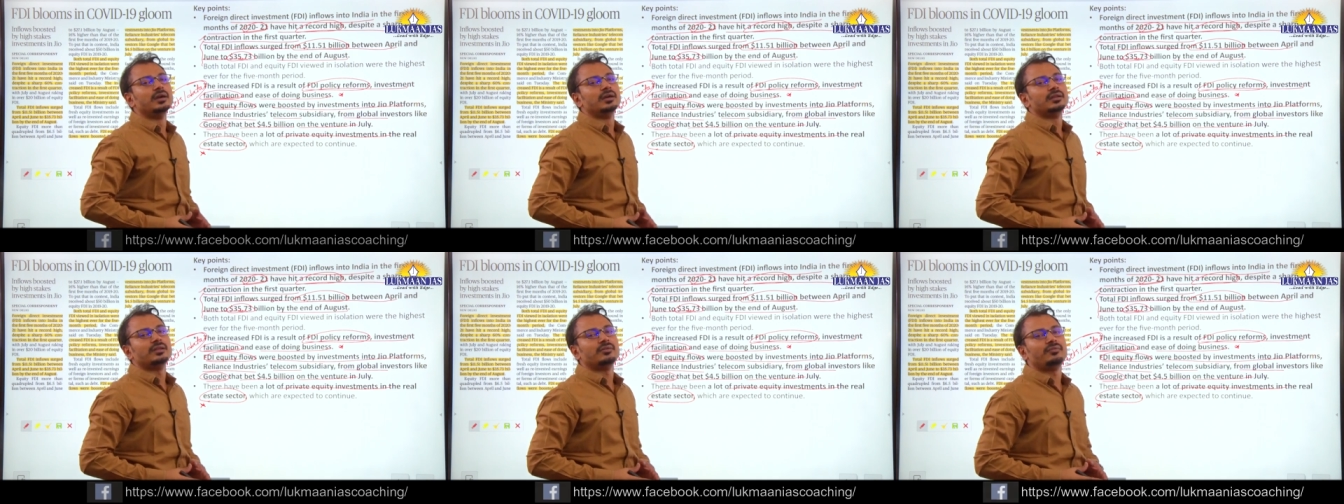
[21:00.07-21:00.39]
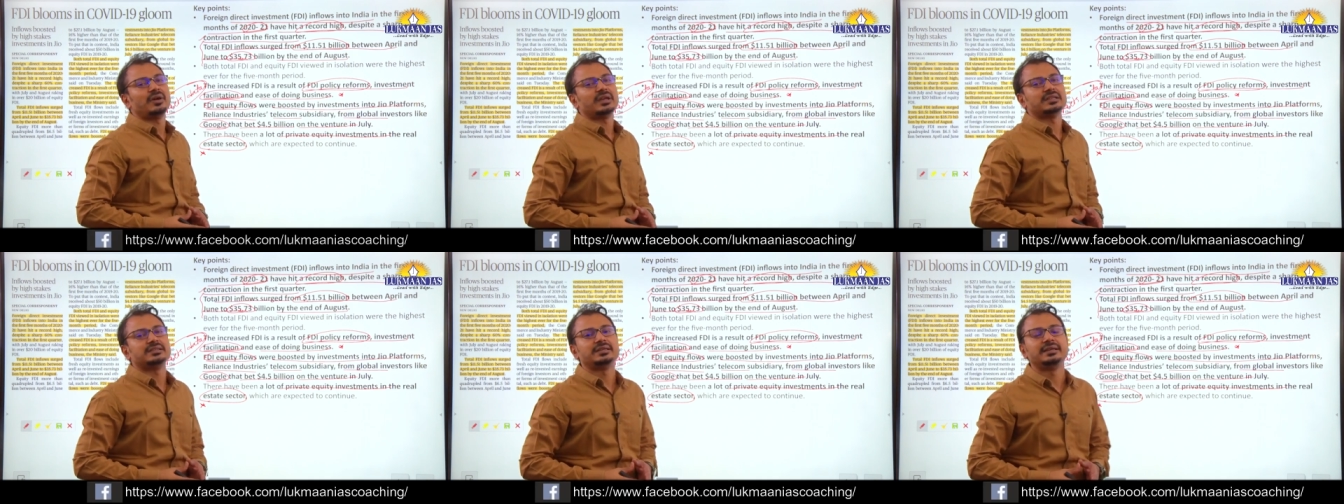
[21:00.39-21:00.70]
the
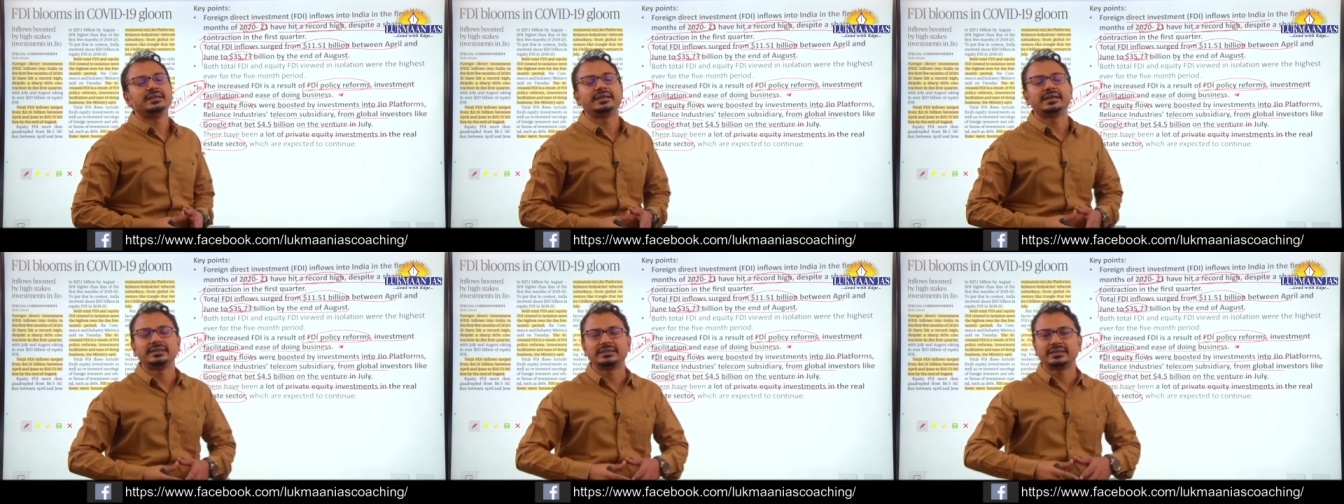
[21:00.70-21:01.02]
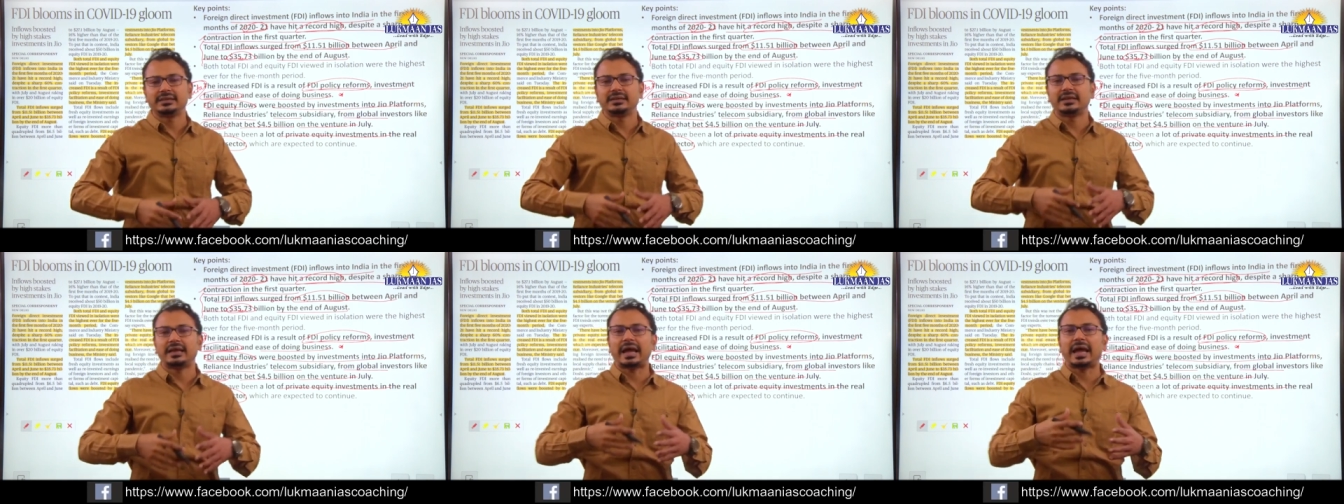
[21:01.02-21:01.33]

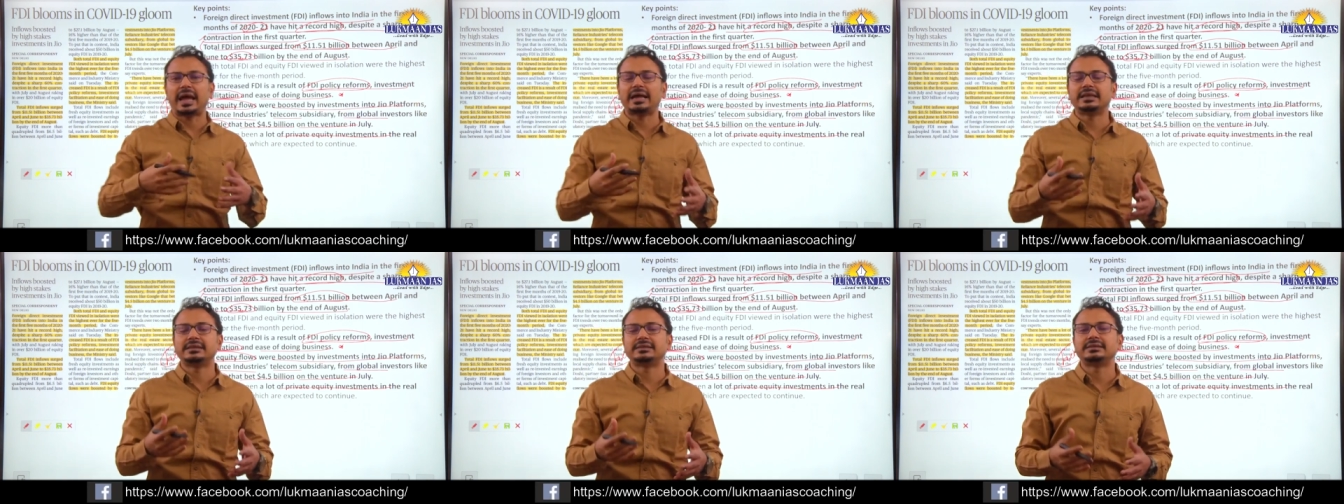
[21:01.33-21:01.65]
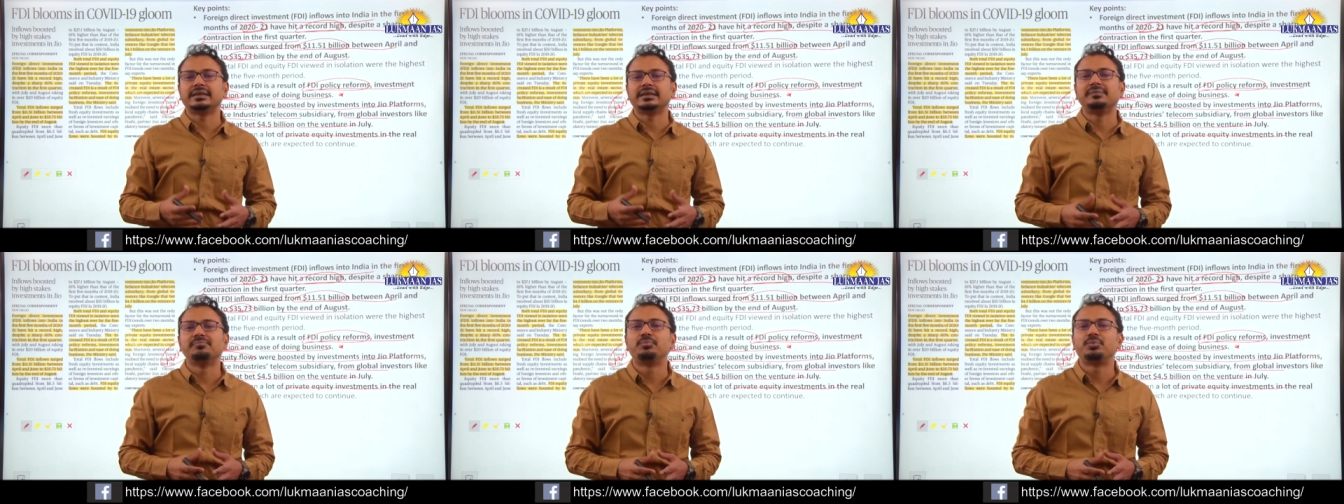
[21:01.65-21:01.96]
facilitation has
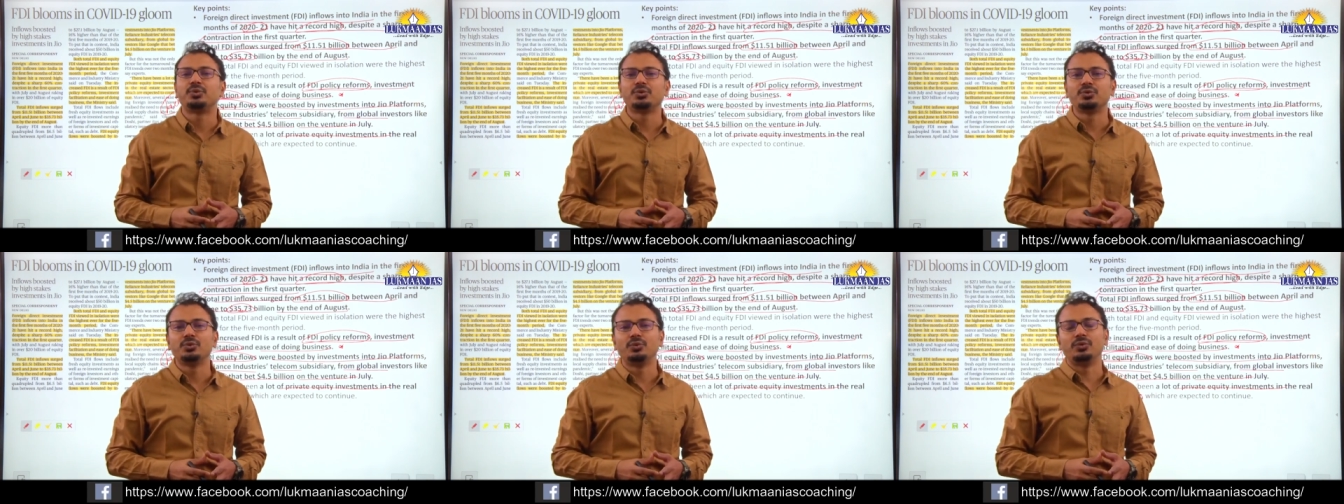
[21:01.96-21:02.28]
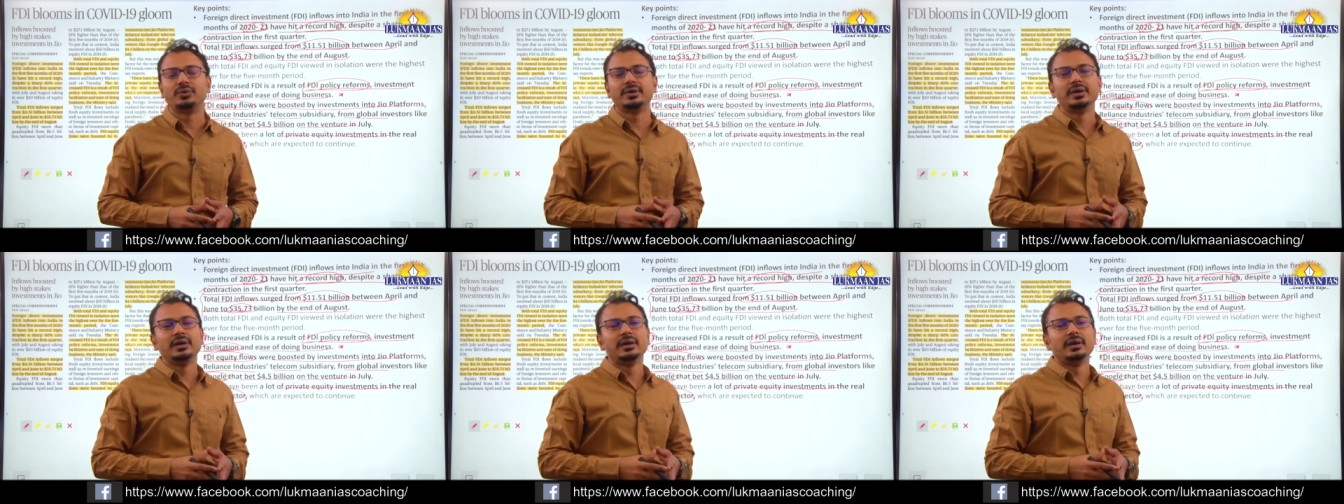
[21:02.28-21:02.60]

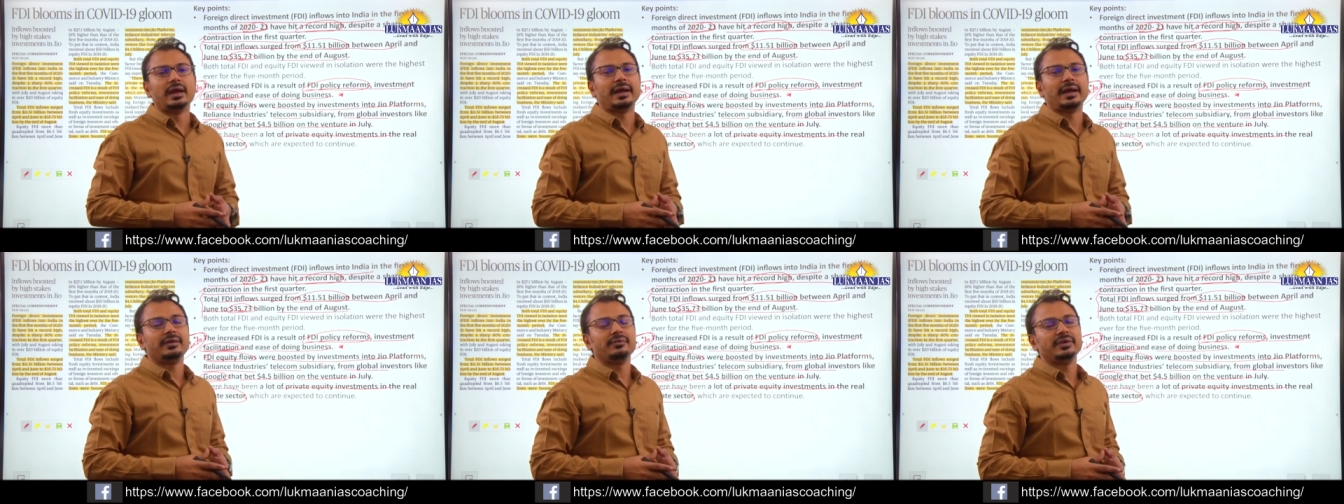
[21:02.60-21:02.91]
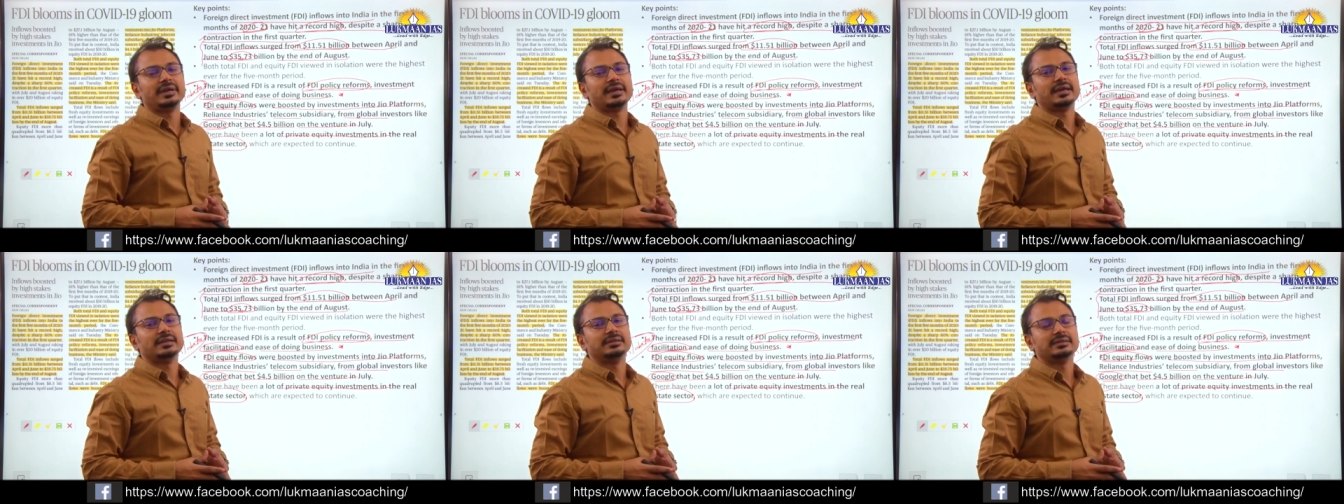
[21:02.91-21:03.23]
improved and we
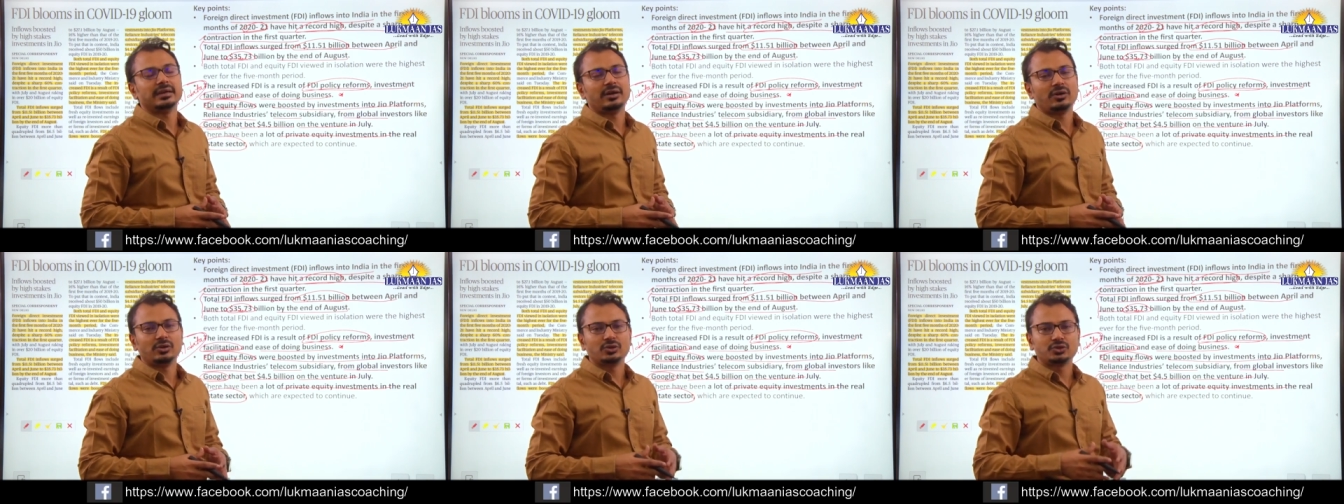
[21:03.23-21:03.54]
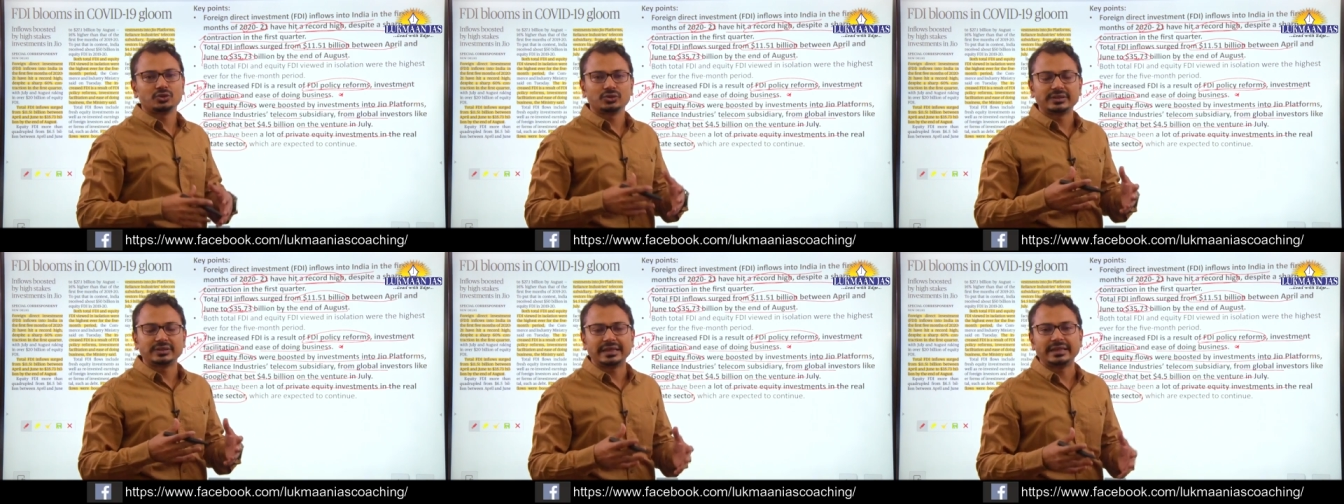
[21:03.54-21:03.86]
can also say